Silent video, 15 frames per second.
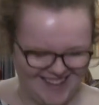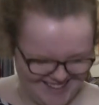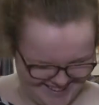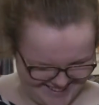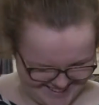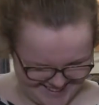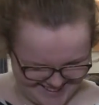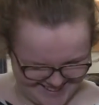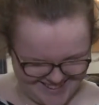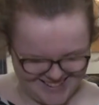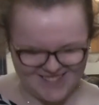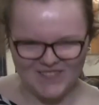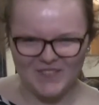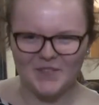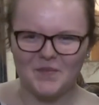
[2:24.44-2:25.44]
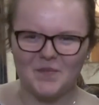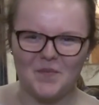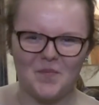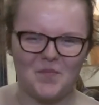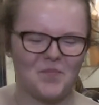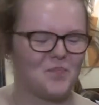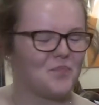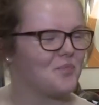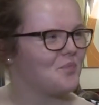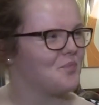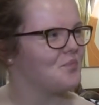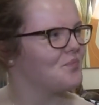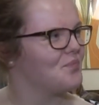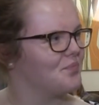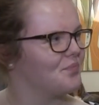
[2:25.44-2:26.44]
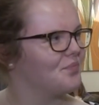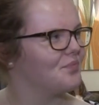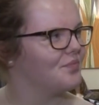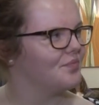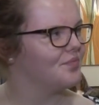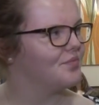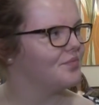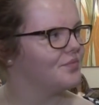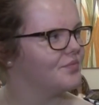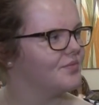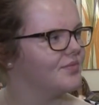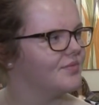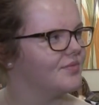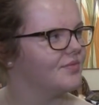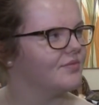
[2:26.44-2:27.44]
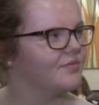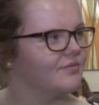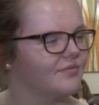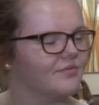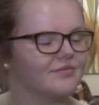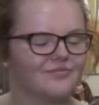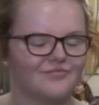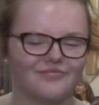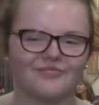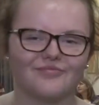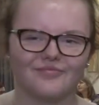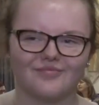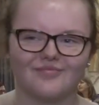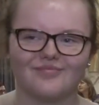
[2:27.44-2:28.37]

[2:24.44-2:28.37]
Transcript: [no speech]